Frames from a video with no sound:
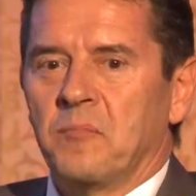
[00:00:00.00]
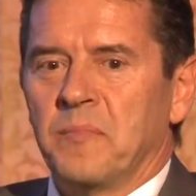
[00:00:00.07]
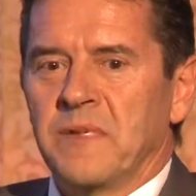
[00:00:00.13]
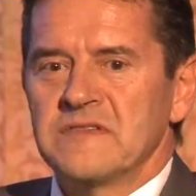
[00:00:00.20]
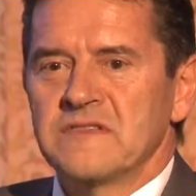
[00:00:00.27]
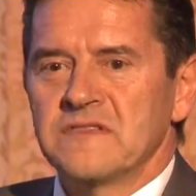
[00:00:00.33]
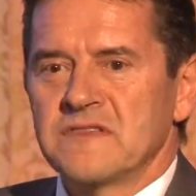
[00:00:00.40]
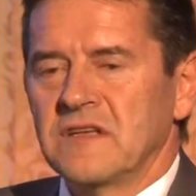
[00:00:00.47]

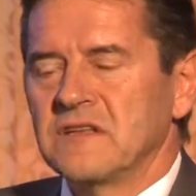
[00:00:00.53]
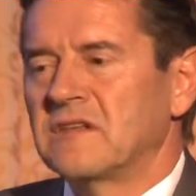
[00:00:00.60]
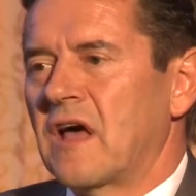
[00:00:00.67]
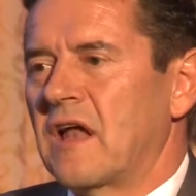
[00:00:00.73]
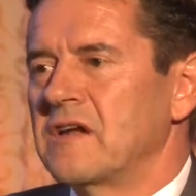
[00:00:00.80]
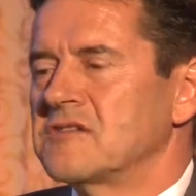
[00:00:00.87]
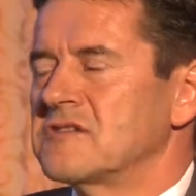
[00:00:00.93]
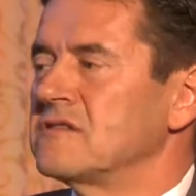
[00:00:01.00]
business
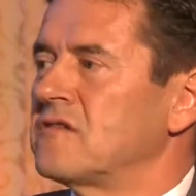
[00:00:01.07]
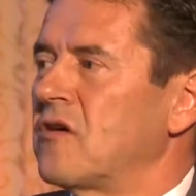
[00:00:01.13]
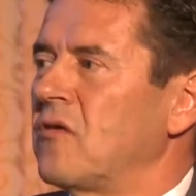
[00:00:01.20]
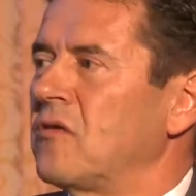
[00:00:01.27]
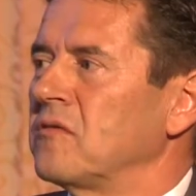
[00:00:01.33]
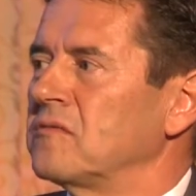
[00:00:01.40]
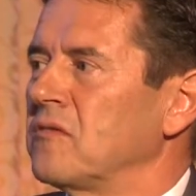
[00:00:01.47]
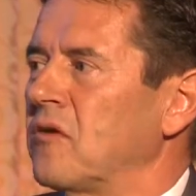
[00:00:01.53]
intelligence
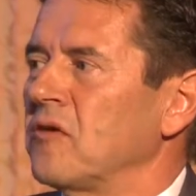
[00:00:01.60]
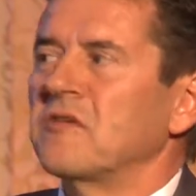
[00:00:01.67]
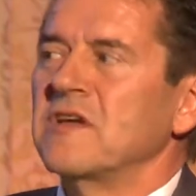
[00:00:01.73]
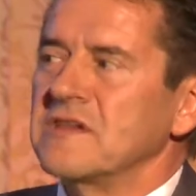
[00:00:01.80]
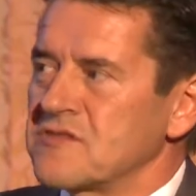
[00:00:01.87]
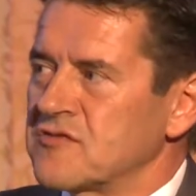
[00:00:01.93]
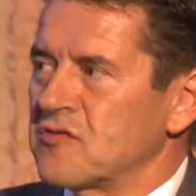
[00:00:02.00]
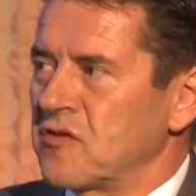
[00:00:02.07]
on
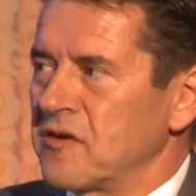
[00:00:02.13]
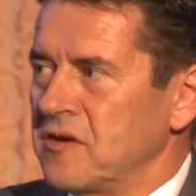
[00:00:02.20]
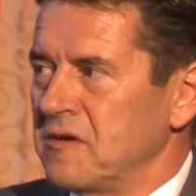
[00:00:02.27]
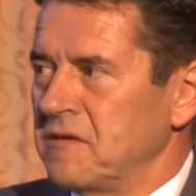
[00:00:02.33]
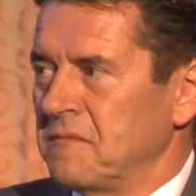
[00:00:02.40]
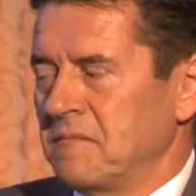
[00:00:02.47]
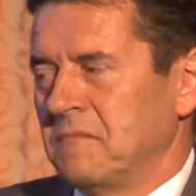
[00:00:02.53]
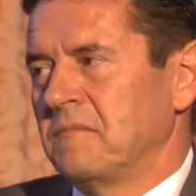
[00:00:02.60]
history
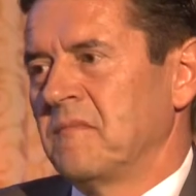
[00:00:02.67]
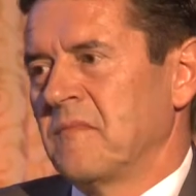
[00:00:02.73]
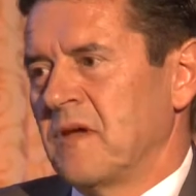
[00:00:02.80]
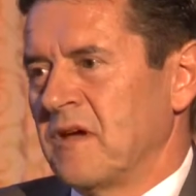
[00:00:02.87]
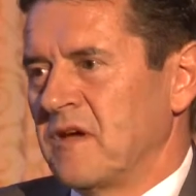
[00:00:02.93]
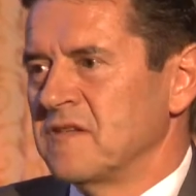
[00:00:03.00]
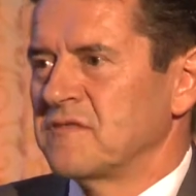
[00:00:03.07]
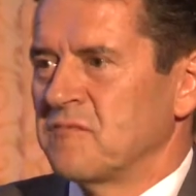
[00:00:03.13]

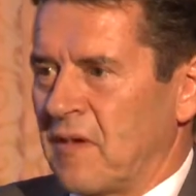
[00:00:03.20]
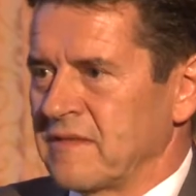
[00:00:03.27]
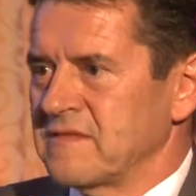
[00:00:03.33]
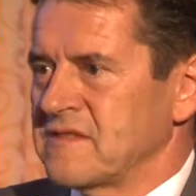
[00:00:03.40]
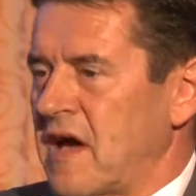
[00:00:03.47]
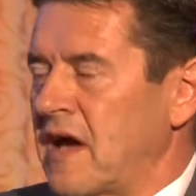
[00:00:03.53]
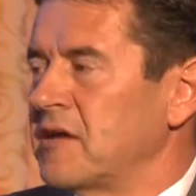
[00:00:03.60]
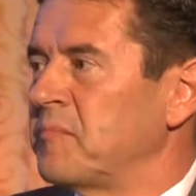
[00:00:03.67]
is one
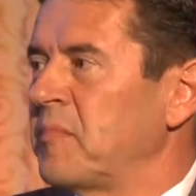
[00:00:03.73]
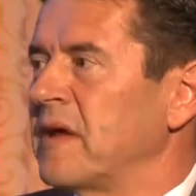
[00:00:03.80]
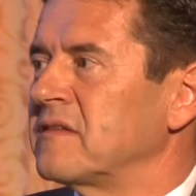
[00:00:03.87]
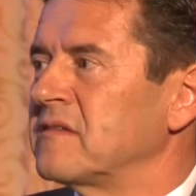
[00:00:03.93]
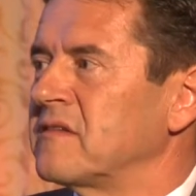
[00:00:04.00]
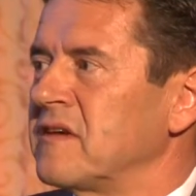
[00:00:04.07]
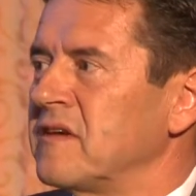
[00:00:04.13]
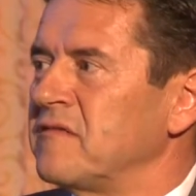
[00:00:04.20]
side,
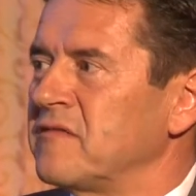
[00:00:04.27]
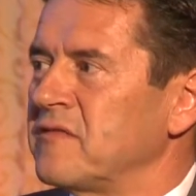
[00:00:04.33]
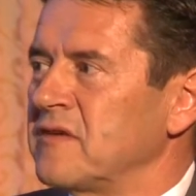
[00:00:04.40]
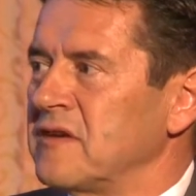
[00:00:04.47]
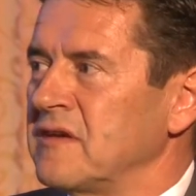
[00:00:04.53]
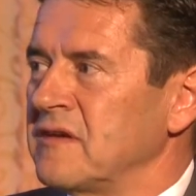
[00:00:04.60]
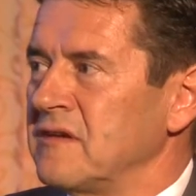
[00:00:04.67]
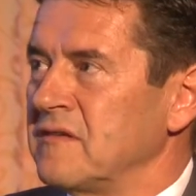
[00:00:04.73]
but if
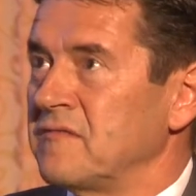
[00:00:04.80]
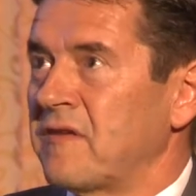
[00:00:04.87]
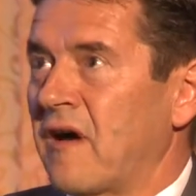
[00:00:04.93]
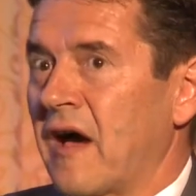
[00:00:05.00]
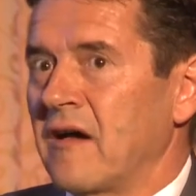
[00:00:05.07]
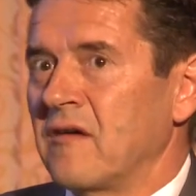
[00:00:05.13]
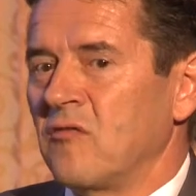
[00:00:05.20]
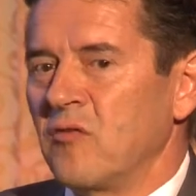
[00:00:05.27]

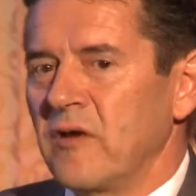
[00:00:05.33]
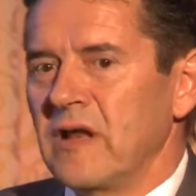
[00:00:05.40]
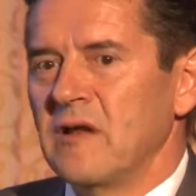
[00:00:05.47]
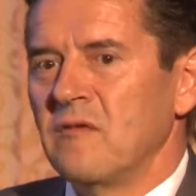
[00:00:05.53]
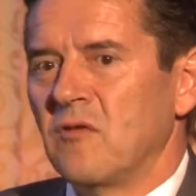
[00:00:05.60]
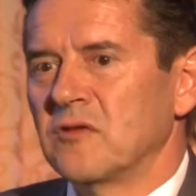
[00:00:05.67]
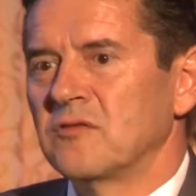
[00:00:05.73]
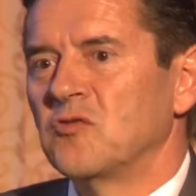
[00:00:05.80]
I
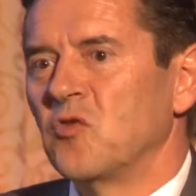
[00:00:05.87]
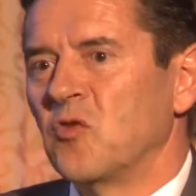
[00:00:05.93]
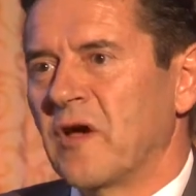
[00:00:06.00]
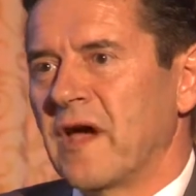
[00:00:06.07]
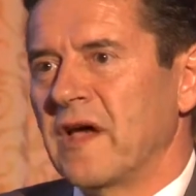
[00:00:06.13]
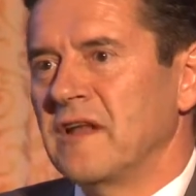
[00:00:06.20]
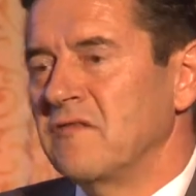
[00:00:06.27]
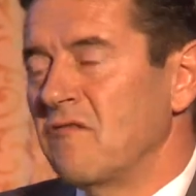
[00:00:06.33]
really want to
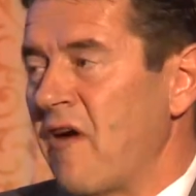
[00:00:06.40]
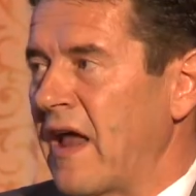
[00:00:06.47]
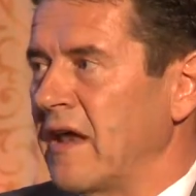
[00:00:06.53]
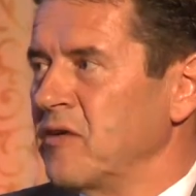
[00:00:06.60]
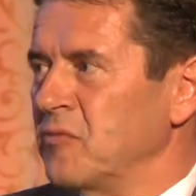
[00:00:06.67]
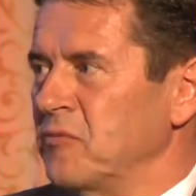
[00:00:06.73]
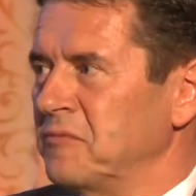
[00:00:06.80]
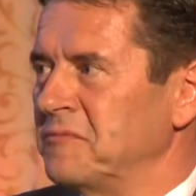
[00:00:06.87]
gain
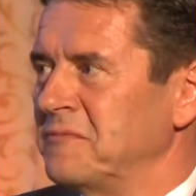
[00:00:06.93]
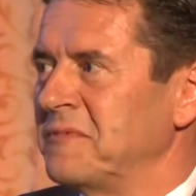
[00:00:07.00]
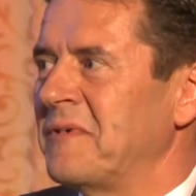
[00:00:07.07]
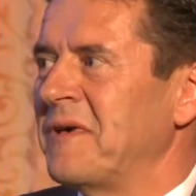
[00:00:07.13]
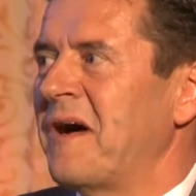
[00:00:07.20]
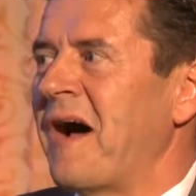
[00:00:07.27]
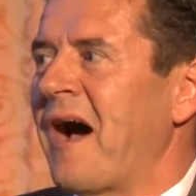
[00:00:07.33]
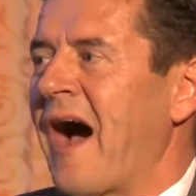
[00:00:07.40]
value,
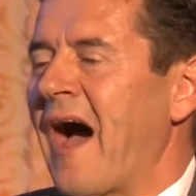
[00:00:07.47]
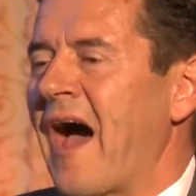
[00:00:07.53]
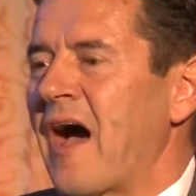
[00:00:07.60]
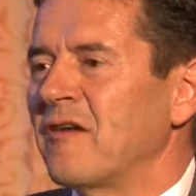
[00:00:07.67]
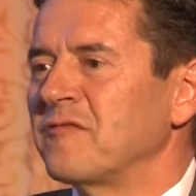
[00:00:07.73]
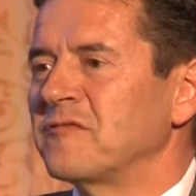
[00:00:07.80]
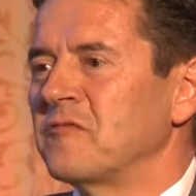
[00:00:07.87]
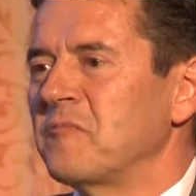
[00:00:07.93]
I
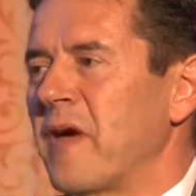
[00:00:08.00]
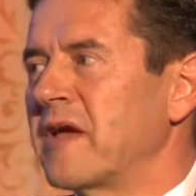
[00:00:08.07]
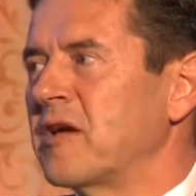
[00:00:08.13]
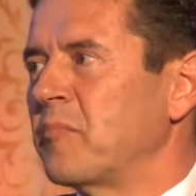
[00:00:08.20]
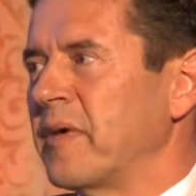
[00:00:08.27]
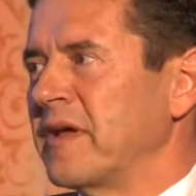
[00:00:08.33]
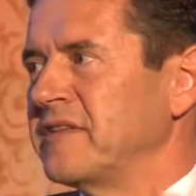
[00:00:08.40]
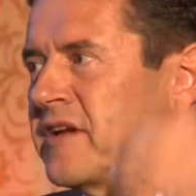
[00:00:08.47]
have to
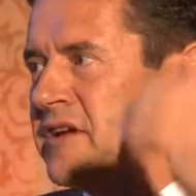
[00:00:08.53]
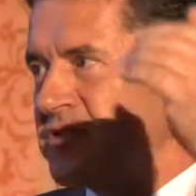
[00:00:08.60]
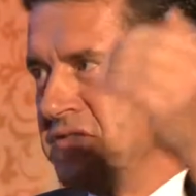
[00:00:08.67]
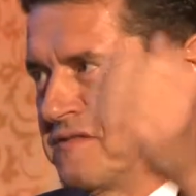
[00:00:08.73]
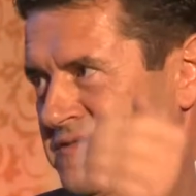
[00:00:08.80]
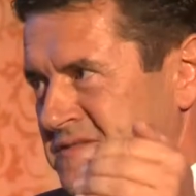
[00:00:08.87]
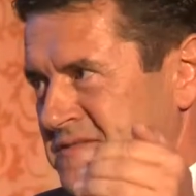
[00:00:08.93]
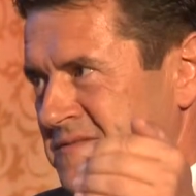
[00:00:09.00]
make
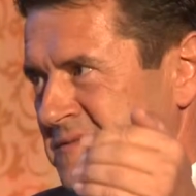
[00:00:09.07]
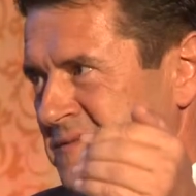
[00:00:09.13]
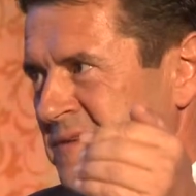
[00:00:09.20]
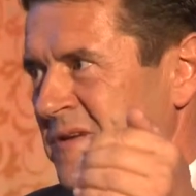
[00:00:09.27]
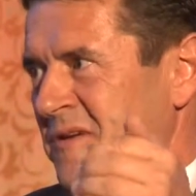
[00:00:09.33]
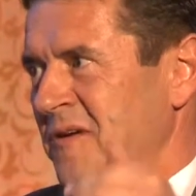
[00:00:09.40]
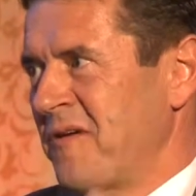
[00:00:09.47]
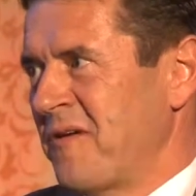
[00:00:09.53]
predictions
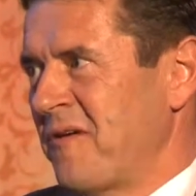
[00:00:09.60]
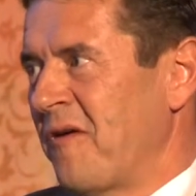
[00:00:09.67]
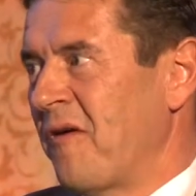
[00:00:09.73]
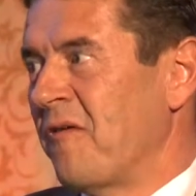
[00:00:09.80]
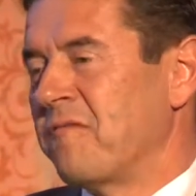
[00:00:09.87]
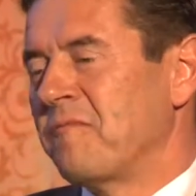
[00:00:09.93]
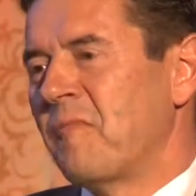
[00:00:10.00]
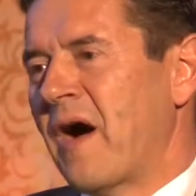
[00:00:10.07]

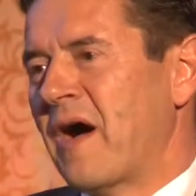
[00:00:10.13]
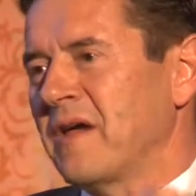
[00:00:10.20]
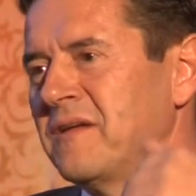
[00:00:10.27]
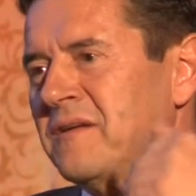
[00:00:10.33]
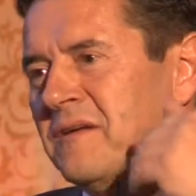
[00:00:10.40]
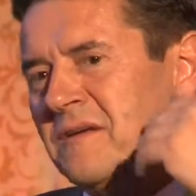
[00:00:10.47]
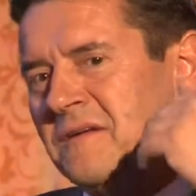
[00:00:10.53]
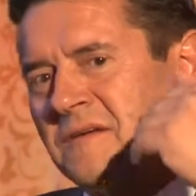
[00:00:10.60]
of my